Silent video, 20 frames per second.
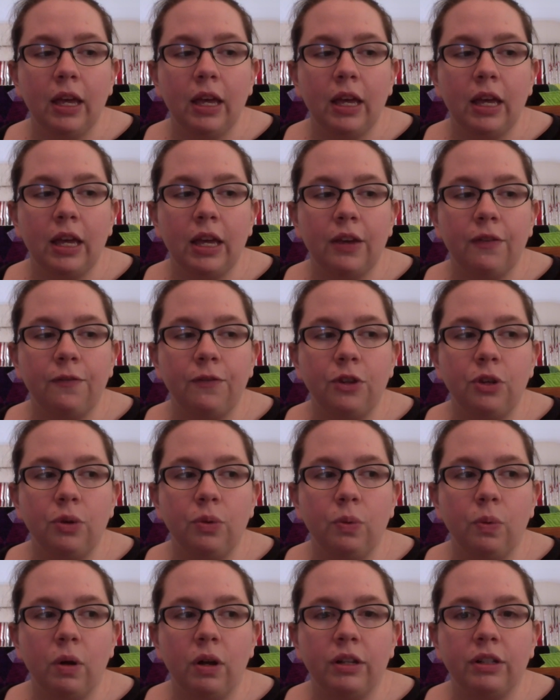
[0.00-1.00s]
If you
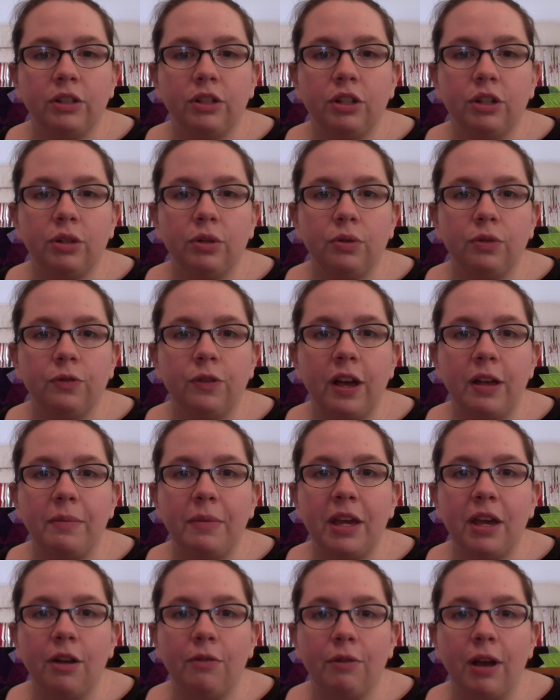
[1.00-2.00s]
want to find
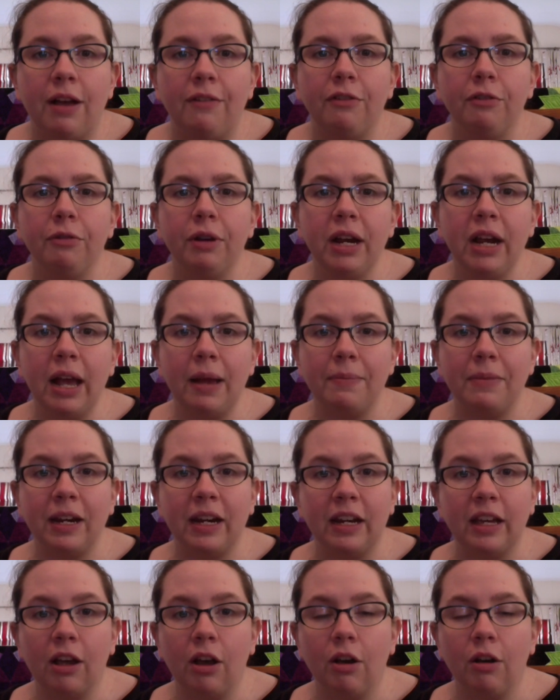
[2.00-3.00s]
me on Ravelry, I'm
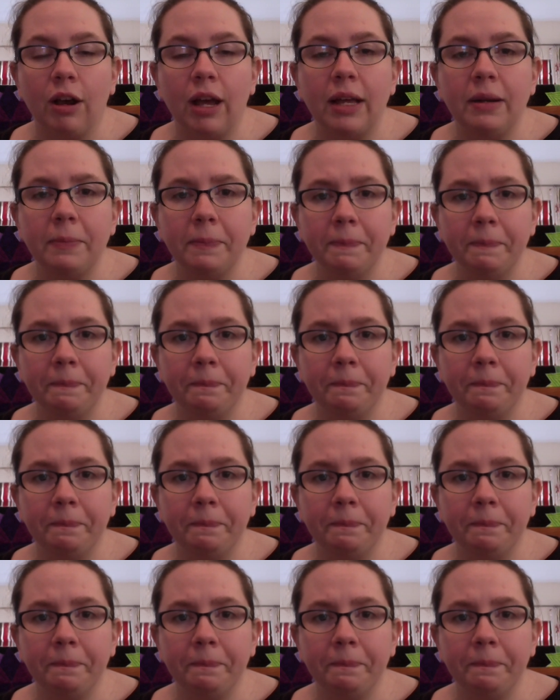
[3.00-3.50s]
KnittingRN.